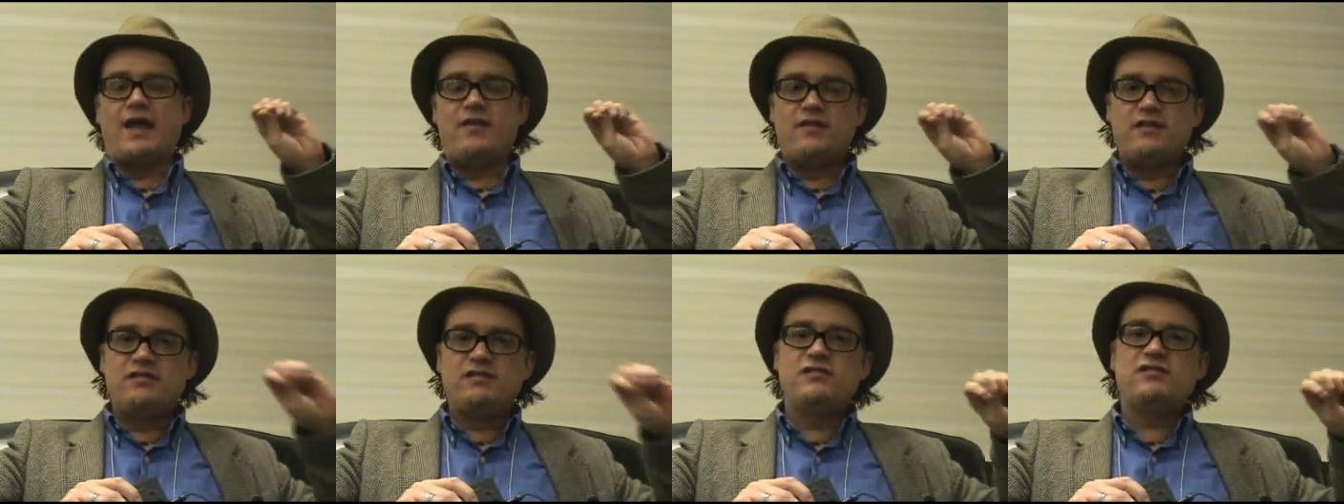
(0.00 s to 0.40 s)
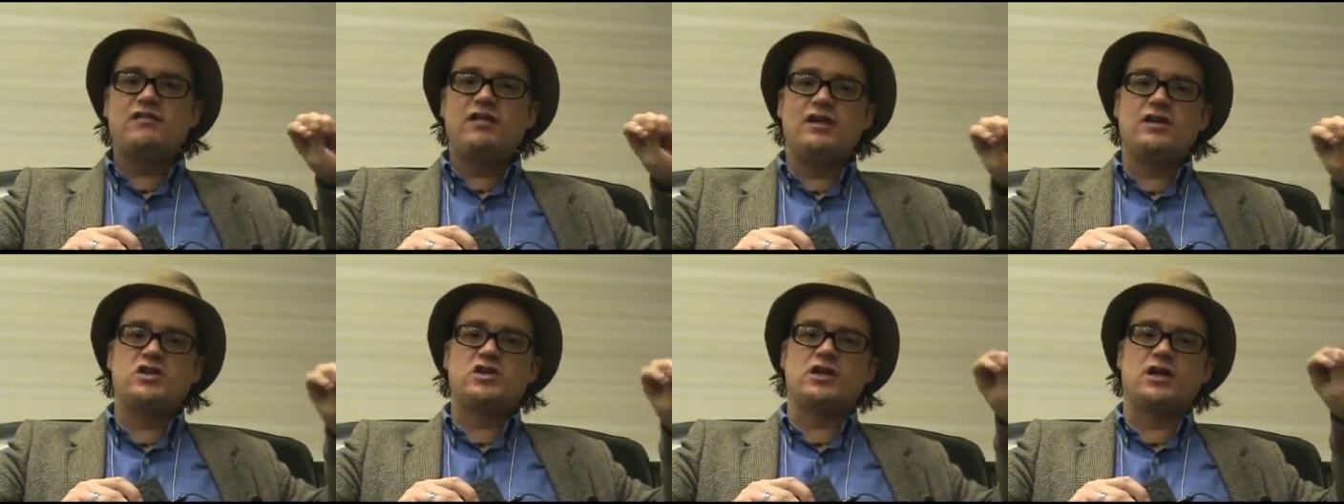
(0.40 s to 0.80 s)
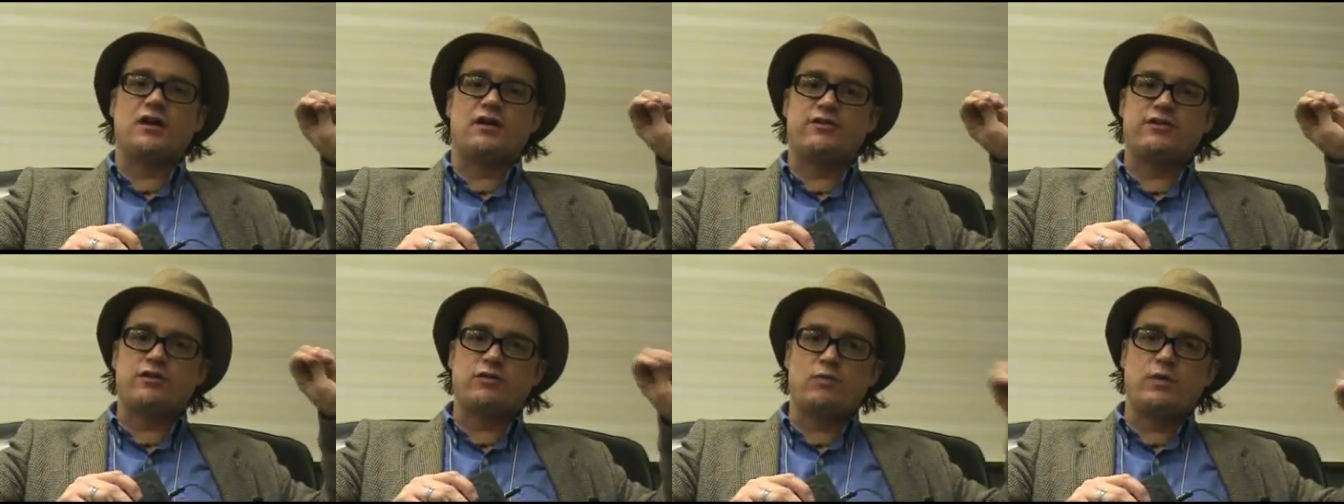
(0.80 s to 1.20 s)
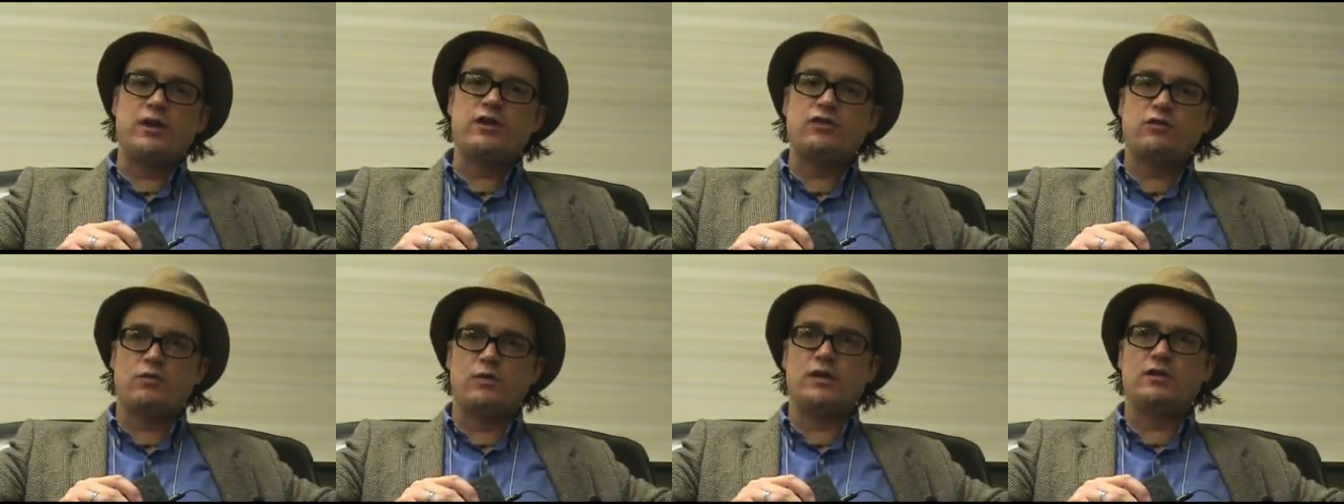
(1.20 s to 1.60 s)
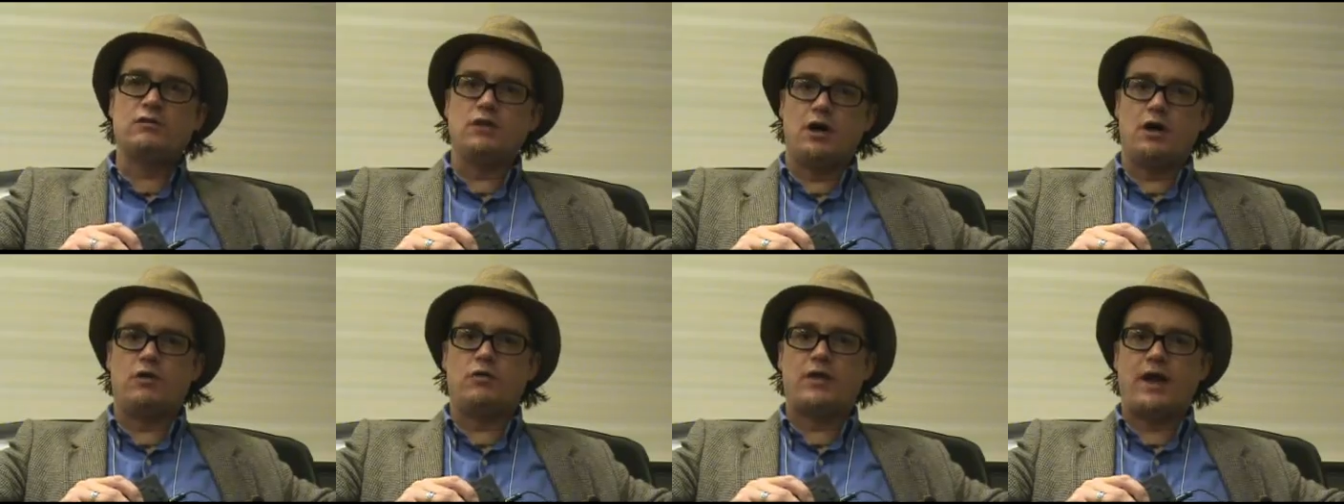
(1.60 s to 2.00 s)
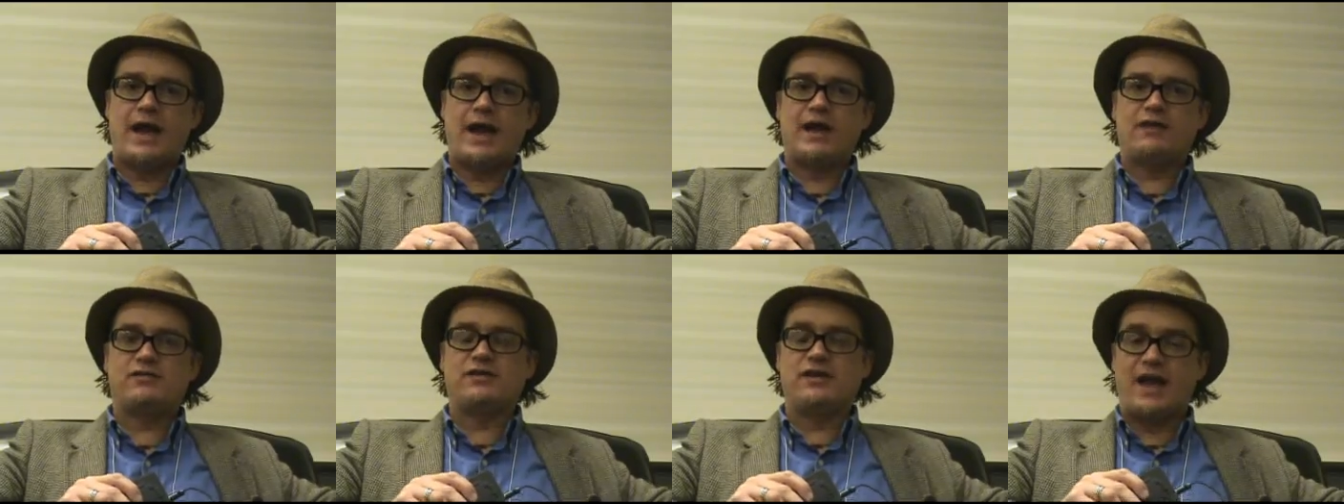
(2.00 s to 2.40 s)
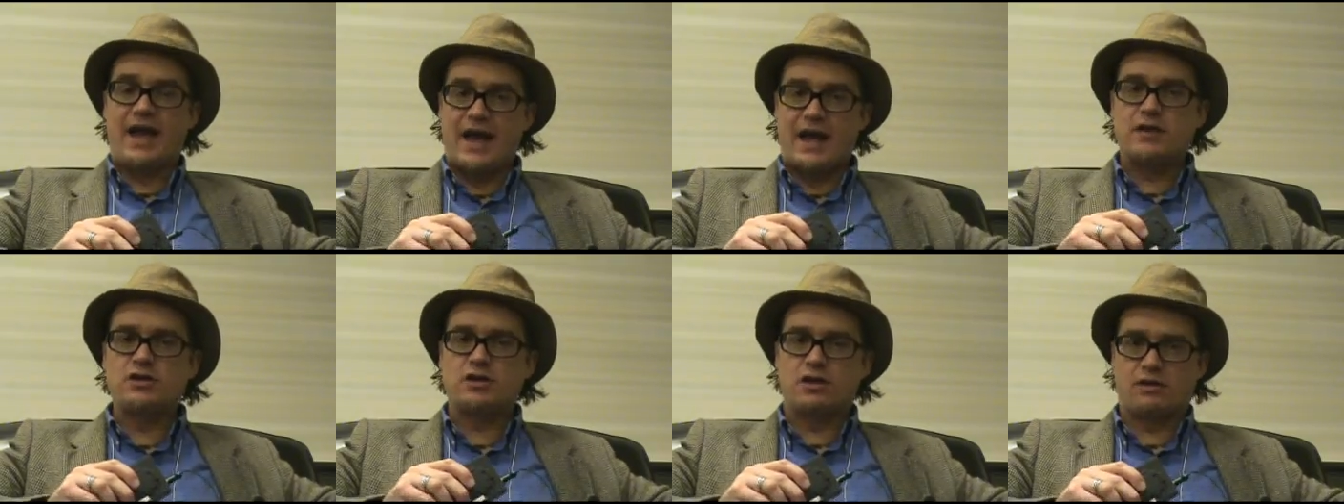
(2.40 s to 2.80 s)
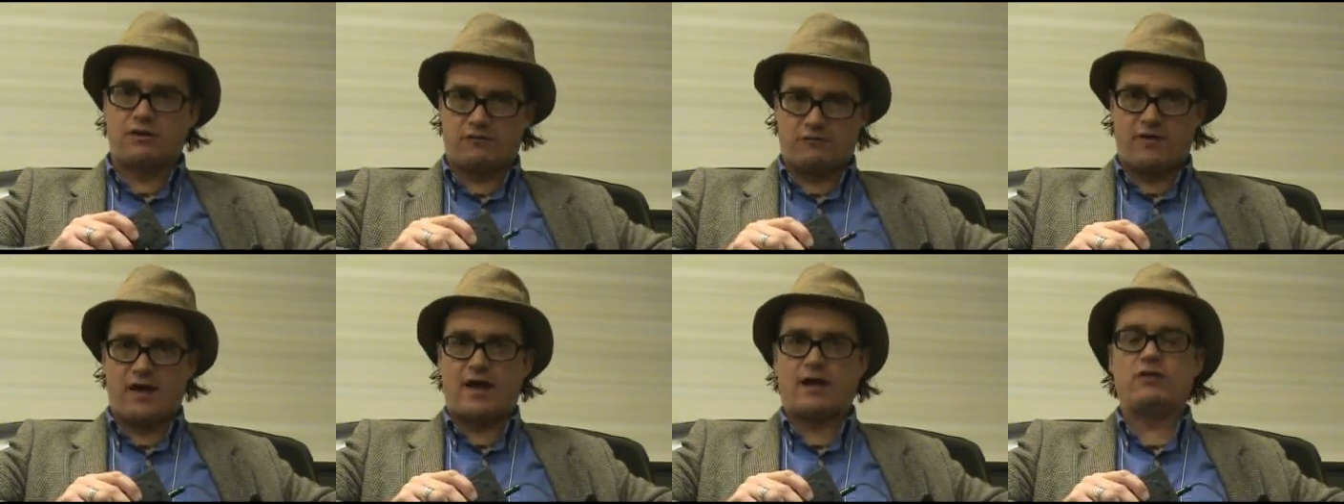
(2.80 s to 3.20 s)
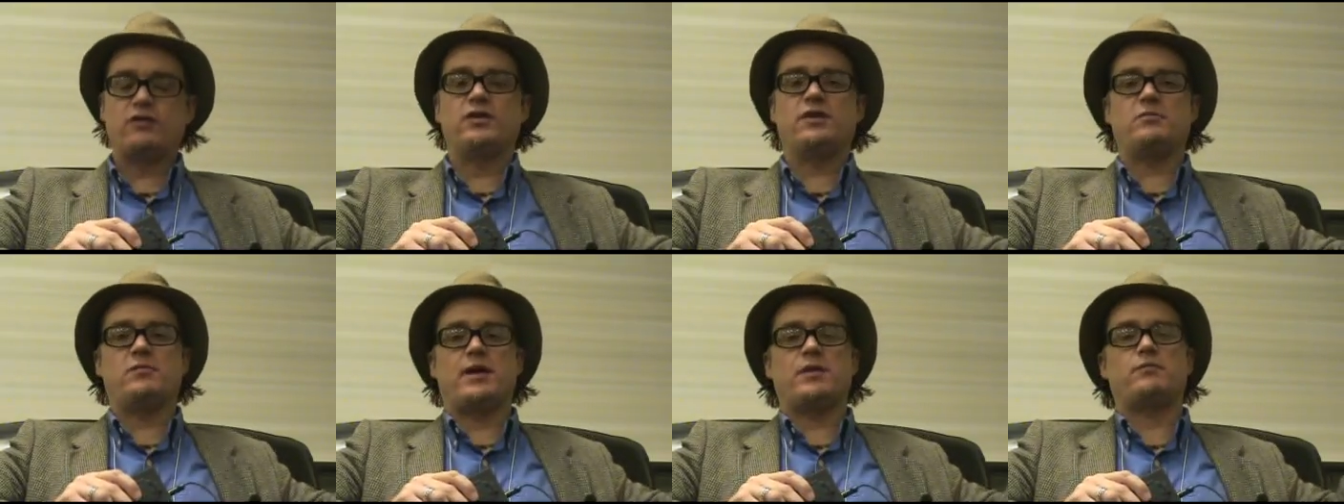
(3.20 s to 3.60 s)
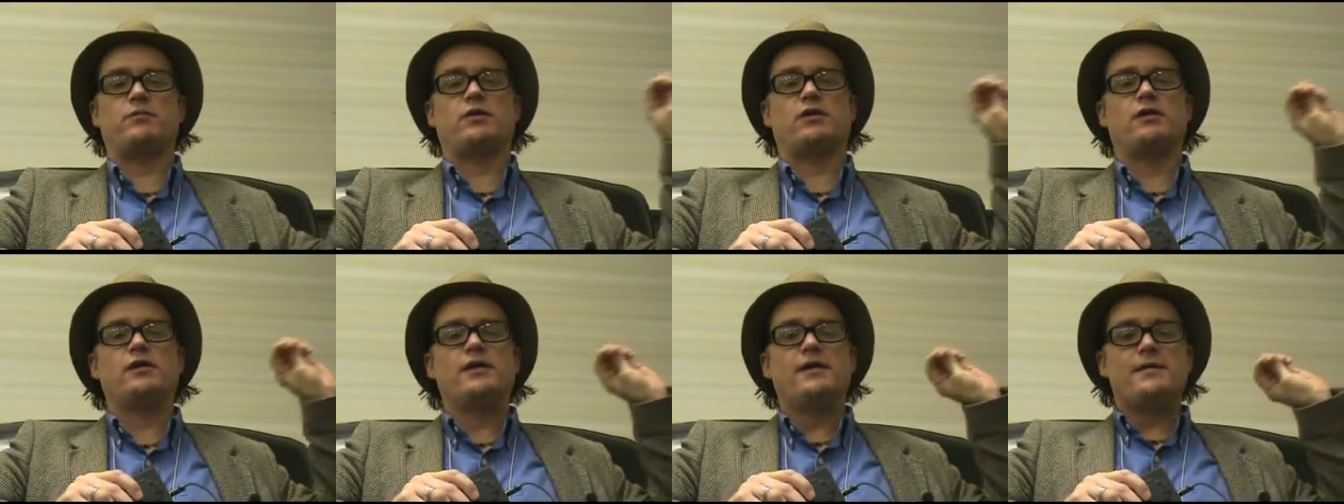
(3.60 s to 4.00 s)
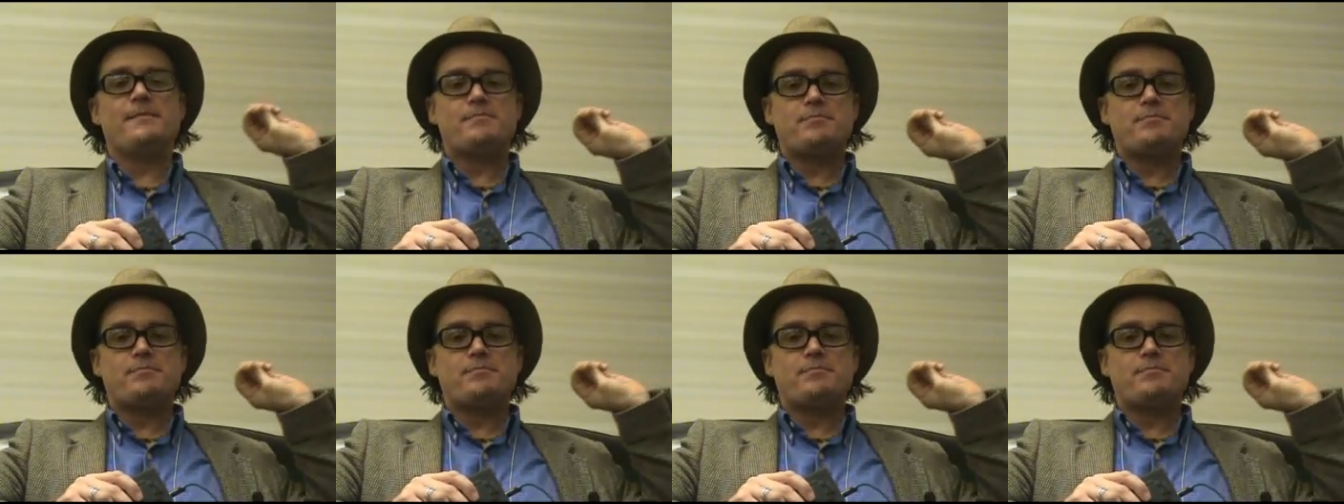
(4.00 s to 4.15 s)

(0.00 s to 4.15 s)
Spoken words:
and this is teaching a 3-3 load as an adjunct faculty member.